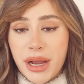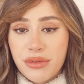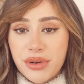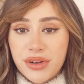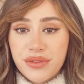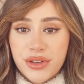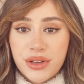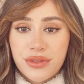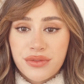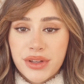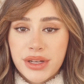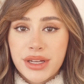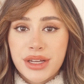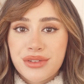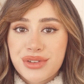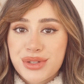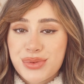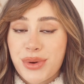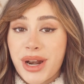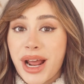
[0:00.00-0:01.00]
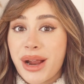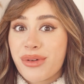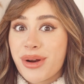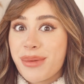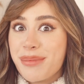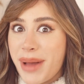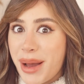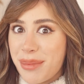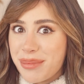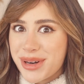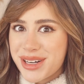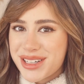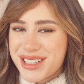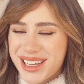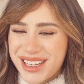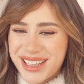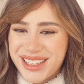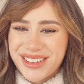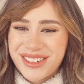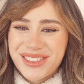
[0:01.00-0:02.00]
review videos when I remember
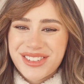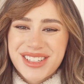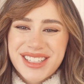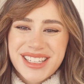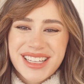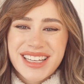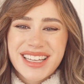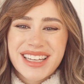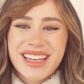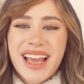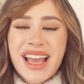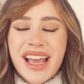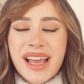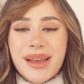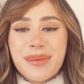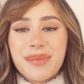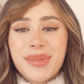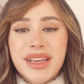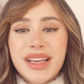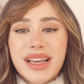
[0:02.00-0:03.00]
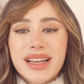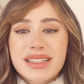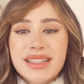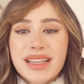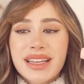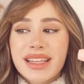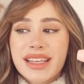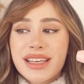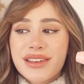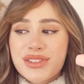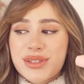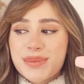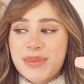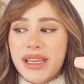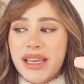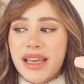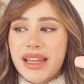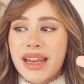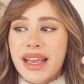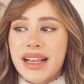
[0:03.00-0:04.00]
to use it, because it gives
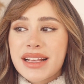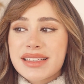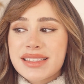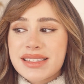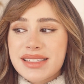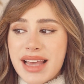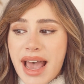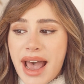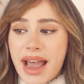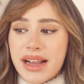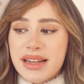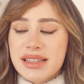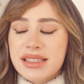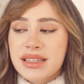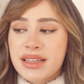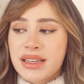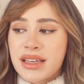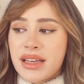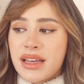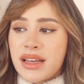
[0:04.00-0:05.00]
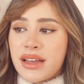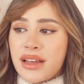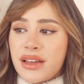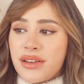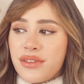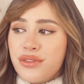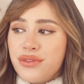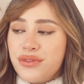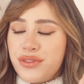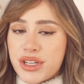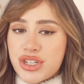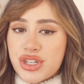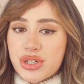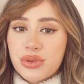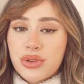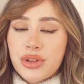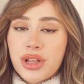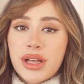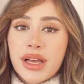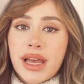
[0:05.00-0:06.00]
me an exact
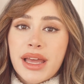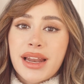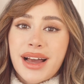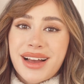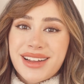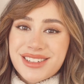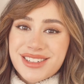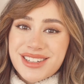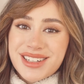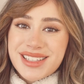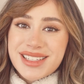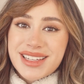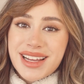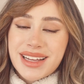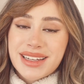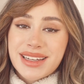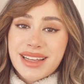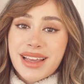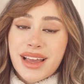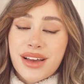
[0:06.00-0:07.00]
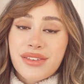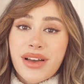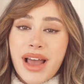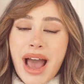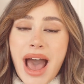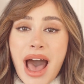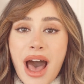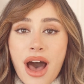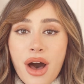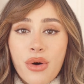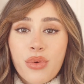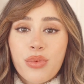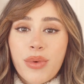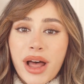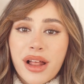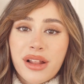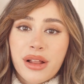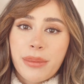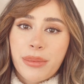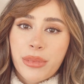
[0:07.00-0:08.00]
visual and understanding of how
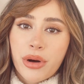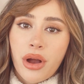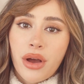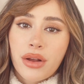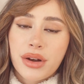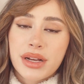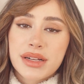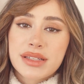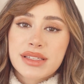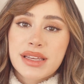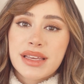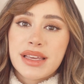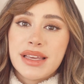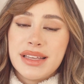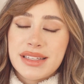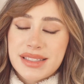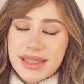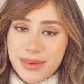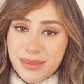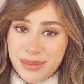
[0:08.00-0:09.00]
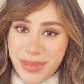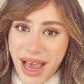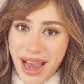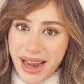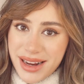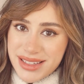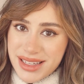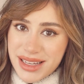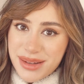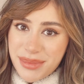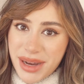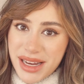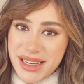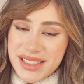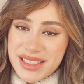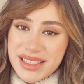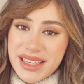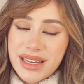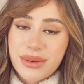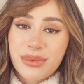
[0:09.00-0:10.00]
well a product is impacting my
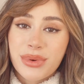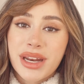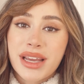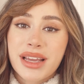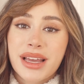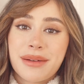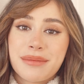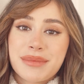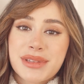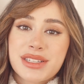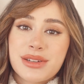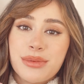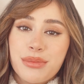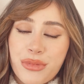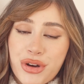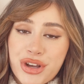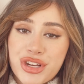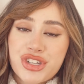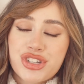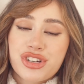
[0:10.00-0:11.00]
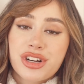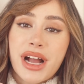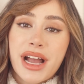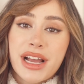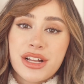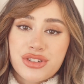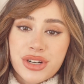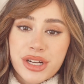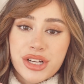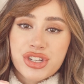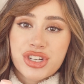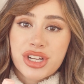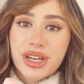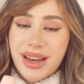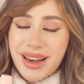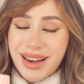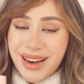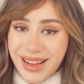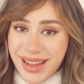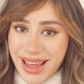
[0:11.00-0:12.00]
skin when it comes to moisture, hydration,
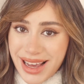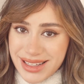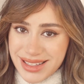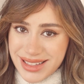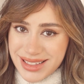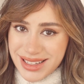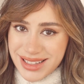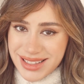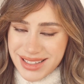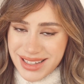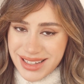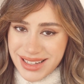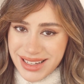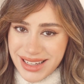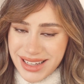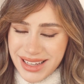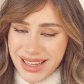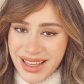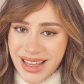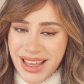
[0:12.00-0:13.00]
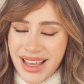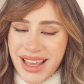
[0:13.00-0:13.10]
and elasticity.